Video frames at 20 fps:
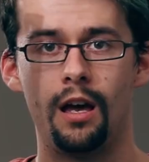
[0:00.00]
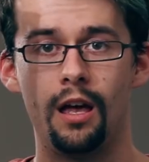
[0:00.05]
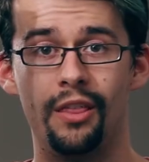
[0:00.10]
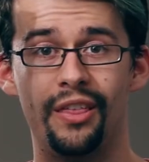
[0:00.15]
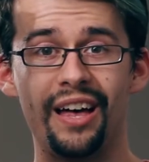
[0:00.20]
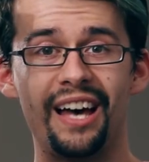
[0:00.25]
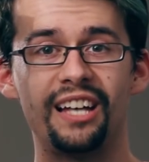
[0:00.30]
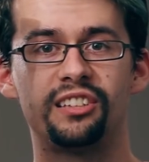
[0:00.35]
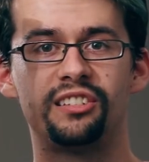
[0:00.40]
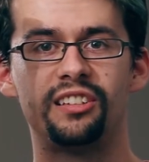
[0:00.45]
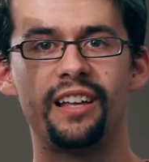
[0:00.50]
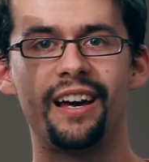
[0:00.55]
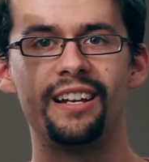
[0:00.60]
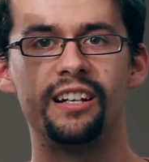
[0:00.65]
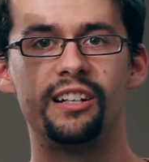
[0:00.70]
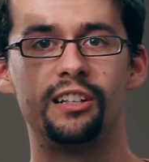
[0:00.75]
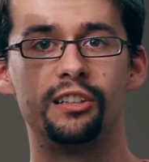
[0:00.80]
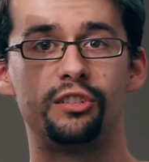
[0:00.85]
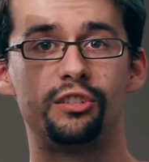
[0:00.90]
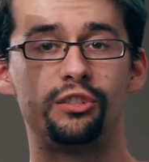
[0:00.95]
That said,
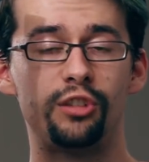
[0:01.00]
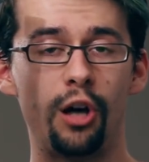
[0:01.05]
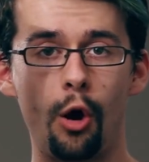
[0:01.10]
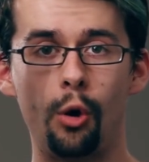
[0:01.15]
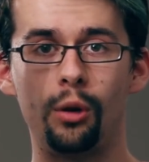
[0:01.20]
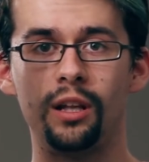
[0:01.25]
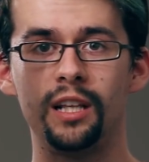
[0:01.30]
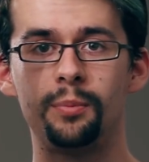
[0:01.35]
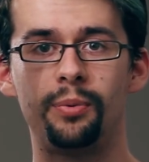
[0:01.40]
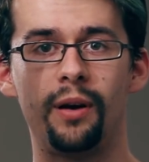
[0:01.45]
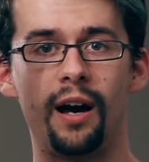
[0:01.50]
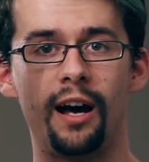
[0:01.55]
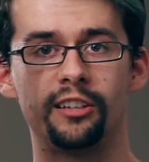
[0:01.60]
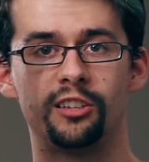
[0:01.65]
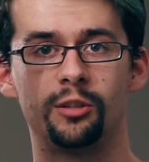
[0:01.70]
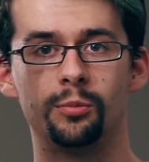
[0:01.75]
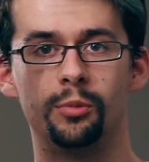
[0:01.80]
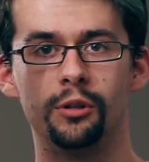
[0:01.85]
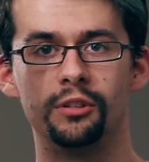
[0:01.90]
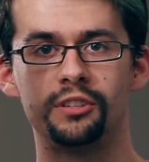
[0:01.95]
it is totally
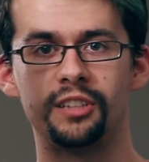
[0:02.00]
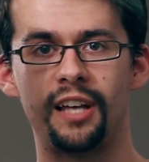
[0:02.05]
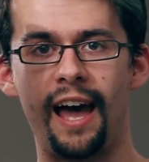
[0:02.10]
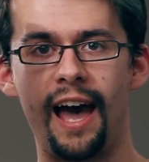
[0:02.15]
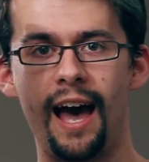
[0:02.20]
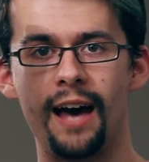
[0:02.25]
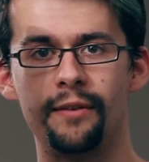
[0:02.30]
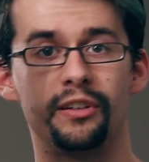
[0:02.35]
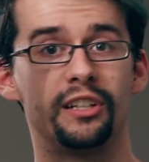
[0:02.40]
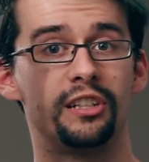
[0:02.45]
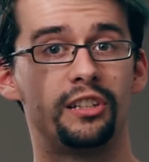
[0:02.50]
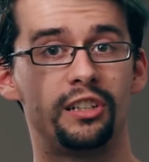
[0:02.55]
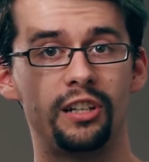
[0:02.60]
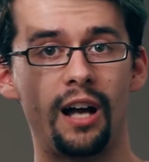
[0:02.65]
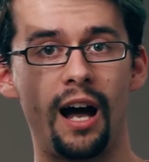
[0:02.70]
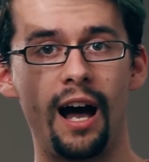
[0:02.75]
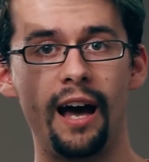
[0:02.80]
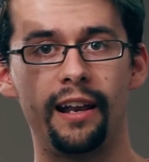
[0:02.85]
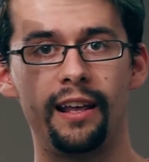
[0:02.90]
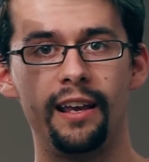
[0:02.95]
possible to have a
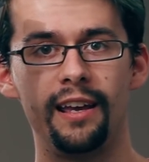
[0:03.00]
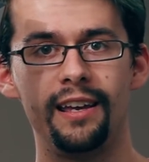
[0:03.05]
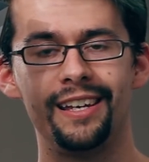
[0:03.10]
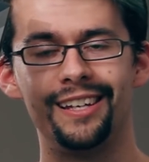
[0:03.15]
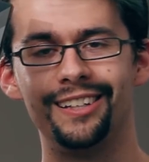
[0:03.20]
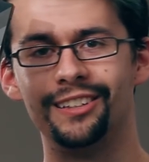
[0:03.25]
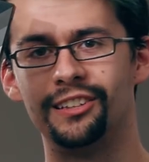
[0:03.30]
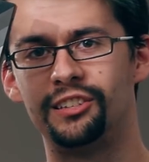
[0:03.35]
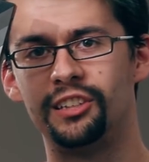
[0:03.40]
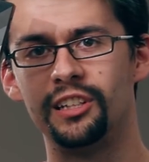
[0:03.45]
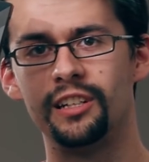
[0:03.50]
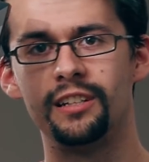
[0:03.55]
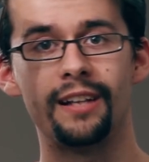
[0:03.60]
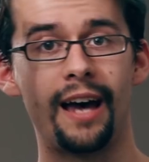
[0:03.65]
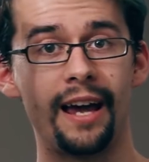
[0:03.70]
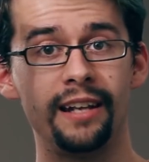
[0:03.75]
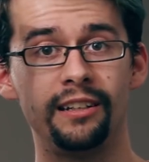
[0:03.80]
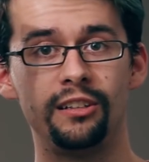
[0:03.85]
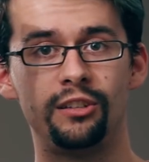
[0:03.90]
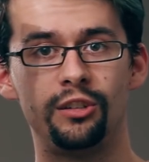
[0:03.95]
shot in scene
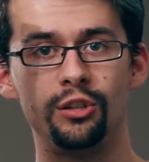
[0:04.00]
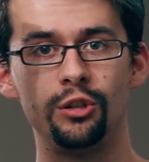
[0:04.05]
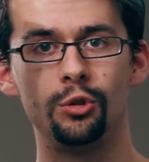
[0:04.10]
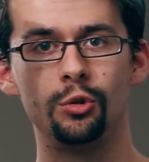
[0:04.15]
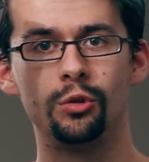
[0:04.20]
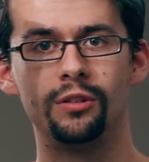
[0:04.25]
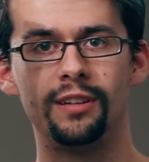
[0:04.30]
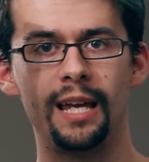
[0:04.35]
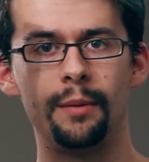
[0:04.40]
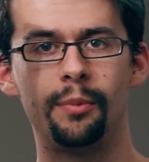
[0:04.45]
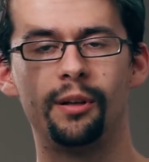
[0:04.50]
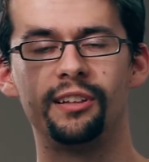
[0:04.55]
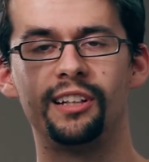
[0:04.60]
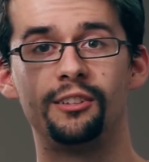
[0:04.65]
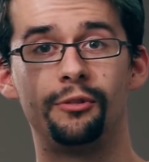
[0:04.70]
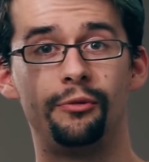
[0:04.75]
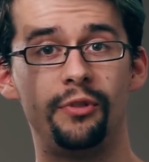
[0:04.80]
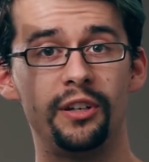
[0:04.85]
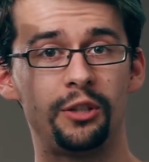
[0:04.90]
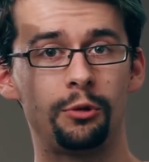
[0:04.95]
92 labeled
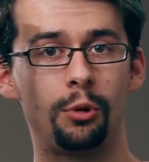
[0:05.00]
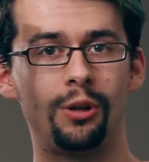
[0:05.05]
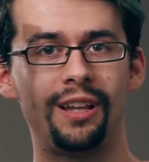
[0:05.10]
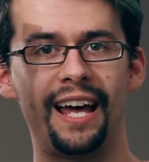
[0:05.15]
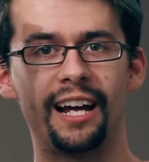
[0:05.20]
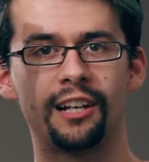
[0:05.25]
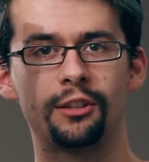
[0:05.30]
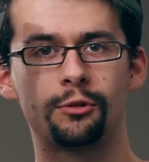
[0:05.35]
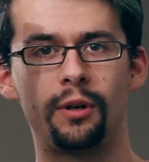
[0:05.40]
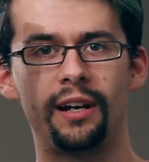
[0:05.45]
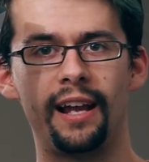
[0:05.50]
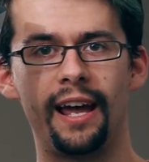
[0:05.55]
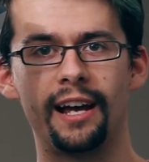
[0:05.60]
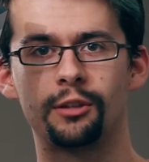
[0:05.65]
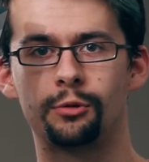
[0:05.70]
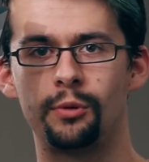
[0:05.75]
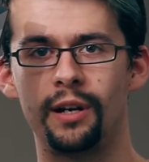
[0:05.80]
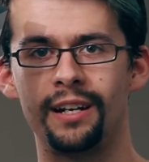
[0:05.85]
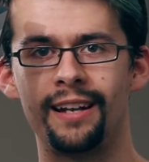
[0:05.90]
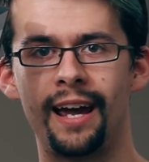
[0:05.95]
as Visual
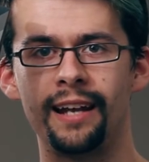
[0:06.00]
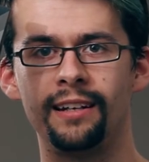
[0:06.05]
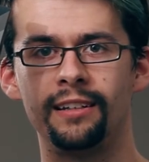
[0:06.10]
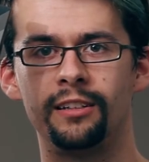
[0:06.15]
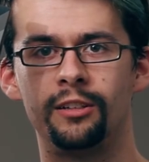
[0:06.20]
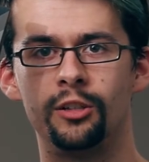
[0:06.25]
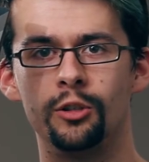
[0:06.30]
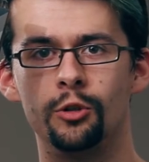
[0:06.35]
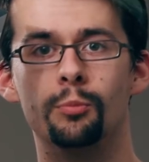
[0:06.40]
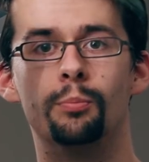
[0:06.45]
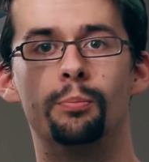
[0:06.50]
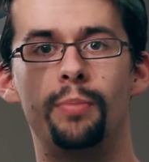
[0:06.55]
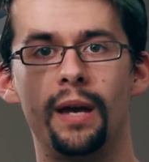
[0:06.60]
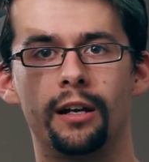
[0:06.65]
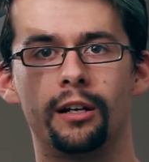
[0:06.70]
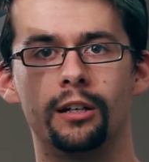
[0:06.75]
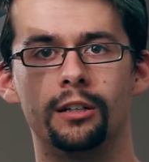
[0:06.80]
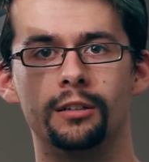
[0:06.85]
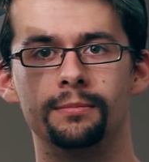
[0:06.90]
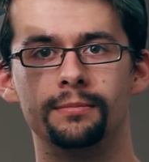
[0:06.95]
X-ray 92
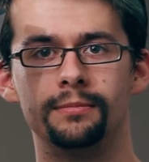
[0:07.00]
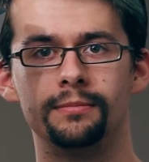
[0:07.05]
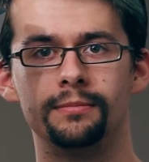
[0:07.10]
Baker.